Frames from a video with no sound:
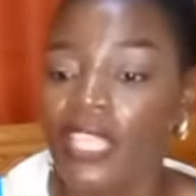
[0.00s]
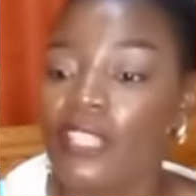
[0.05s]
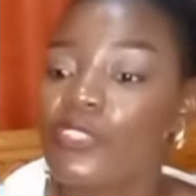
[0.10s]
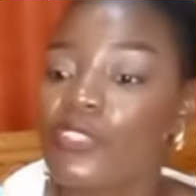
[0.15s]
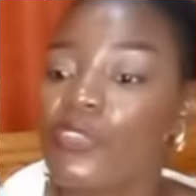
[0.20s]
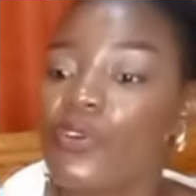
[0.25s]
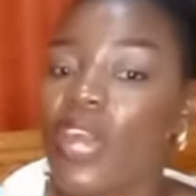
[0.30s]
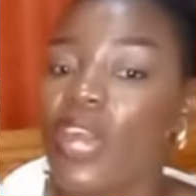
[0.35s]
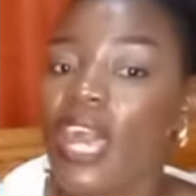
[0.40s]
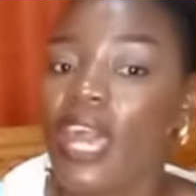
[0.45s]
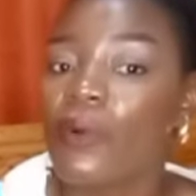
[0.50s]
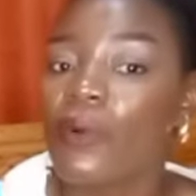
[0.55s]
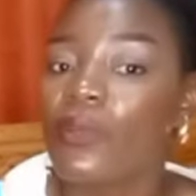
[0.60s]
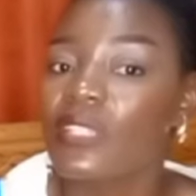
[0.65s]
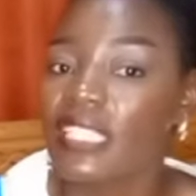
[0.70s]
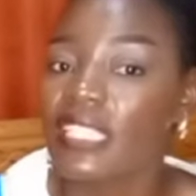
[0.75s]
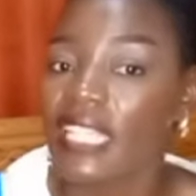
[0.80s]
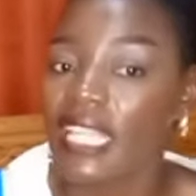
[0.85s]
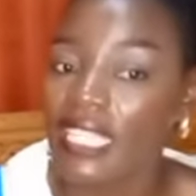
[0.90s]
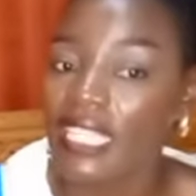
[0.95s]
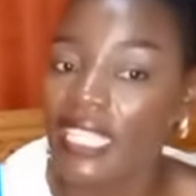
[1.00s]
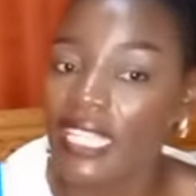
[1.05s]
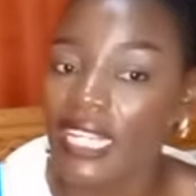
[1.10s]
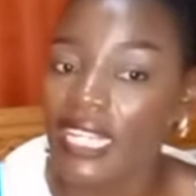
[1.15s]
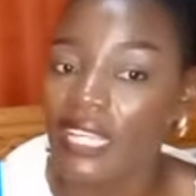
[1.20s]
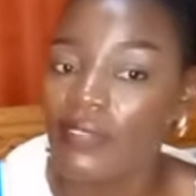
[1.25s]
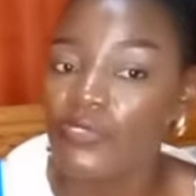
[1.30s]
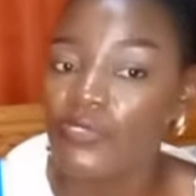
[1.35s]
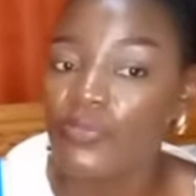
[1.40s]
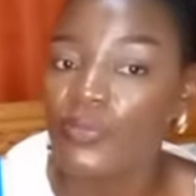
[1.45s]
So I was lucky
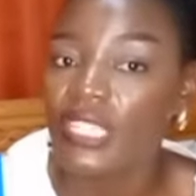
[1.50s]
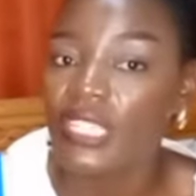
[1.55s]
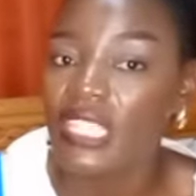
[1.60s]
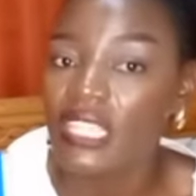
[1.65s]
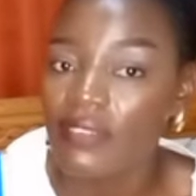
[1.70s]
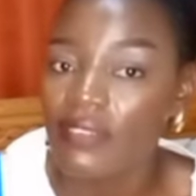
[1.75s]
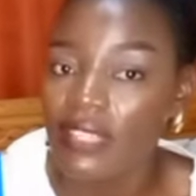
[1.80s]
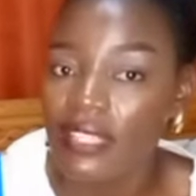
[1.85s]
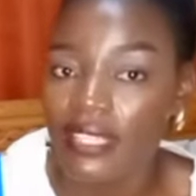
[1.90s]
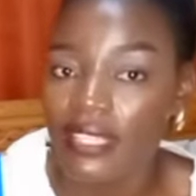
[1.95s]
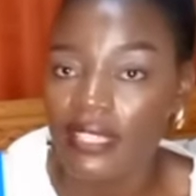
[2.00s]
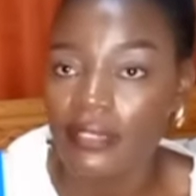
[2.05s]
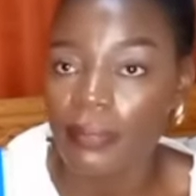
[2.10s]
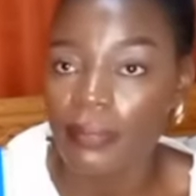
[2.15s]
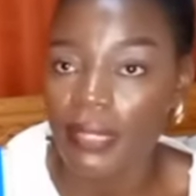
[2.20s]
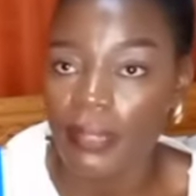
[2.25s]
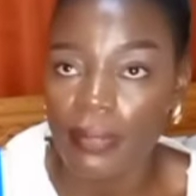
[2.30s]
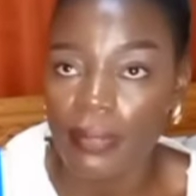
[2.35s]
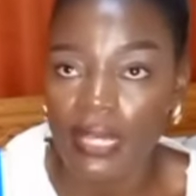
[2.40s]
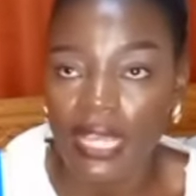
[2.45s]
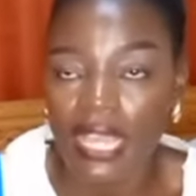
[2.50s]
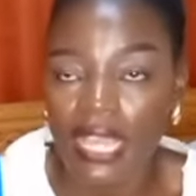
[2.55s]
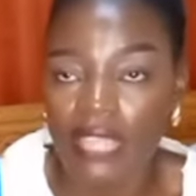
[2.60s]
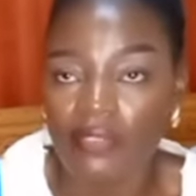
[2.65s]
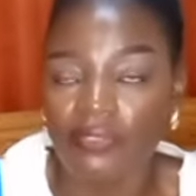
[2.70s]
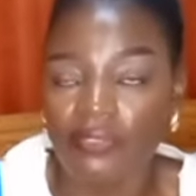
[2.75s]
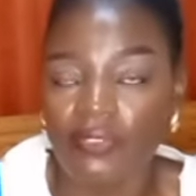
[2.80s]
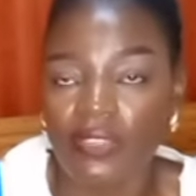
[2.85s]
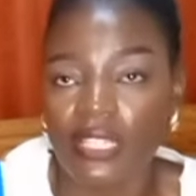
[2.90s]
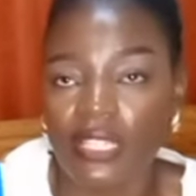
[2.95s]
enough to be given that paper. I
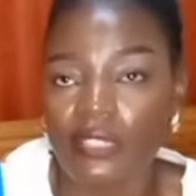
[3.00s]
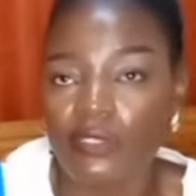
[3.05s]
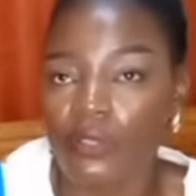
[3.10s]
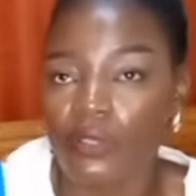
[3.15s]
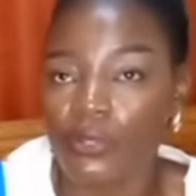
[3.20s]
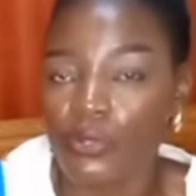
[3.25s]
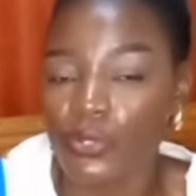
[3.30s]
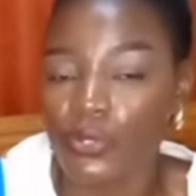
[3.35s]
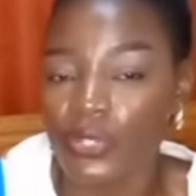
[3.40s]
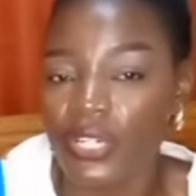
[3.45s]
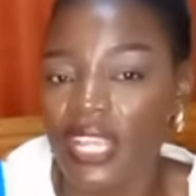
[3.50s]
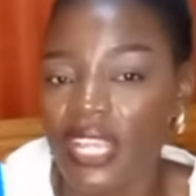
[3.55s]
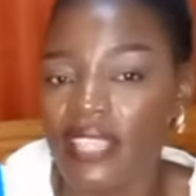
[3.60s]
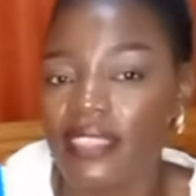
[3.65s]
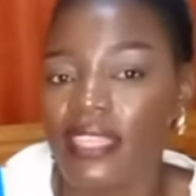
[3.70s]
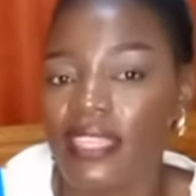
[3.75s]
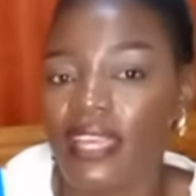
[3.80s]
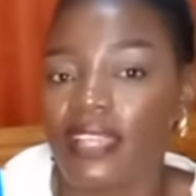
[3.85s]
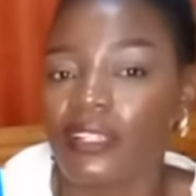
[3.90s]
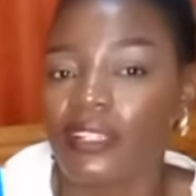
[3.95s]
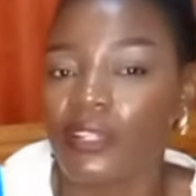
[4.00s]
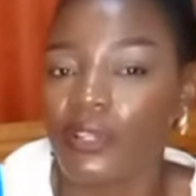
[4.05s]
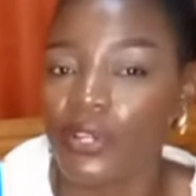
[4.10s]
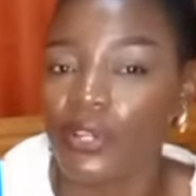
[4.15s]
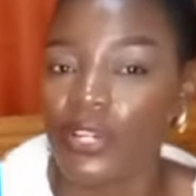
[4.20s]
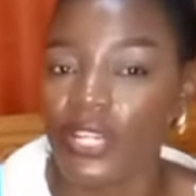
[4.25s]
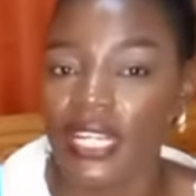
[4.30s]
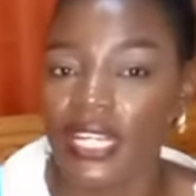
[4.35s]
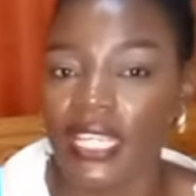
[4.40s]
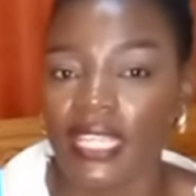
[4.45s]
felt so good. I thank
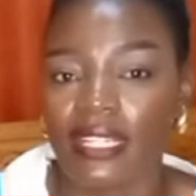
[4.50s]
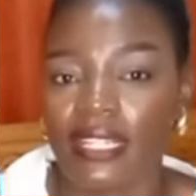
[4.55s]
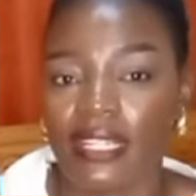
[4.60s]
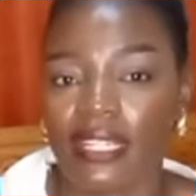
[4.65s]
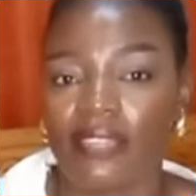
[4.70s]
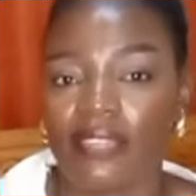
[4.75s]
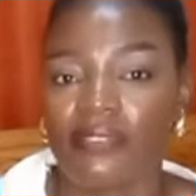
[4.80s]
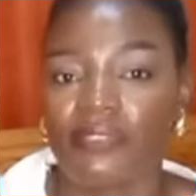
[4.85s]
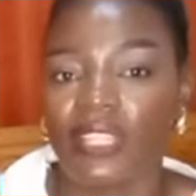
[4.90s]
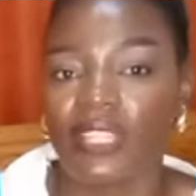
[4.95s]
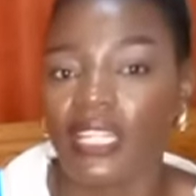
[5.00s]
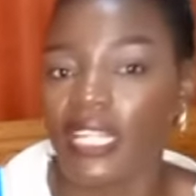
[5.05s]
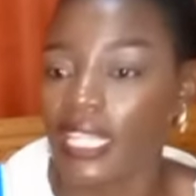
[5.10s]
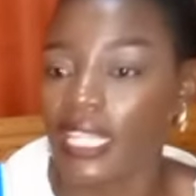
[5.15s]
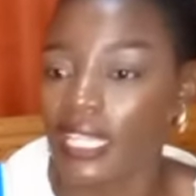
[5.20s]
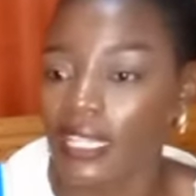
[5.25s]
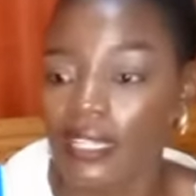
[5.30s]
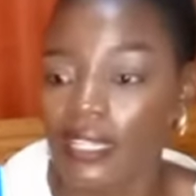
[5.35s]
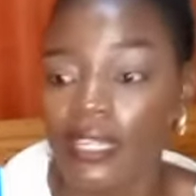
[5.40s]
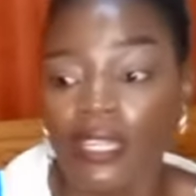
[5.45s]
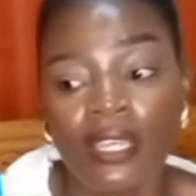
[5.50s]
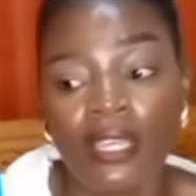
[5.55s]
God. And I felt like,